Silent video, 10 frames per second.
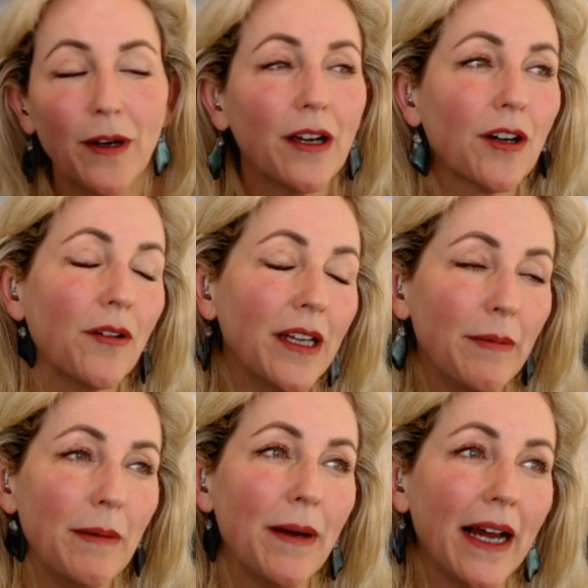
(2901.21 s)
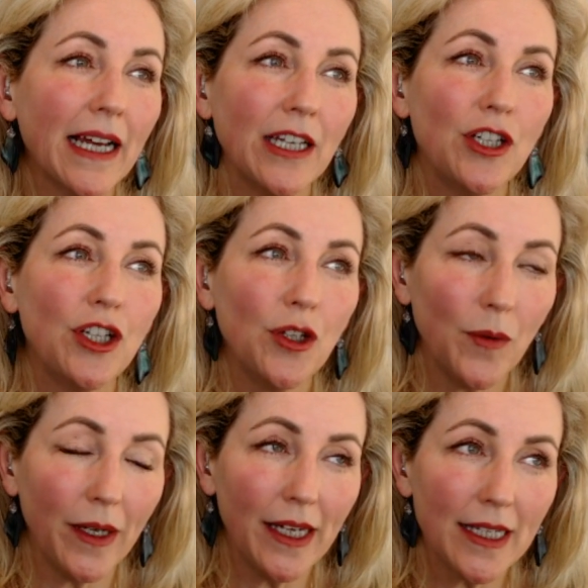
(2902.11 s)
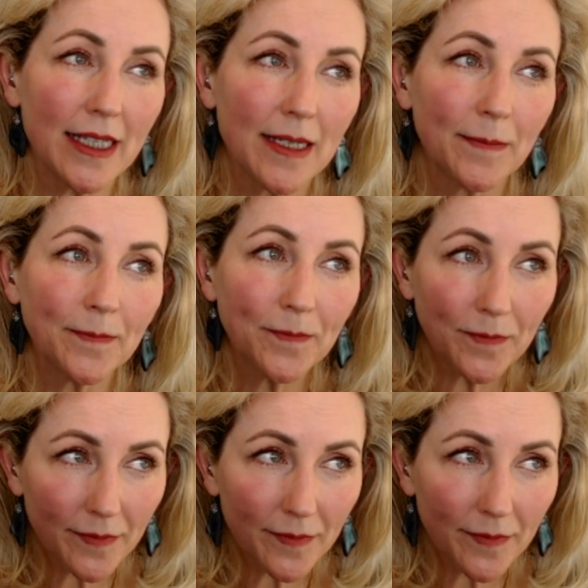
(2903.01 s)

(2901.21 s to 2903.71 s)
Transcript: We are going to be back in 2 weeks.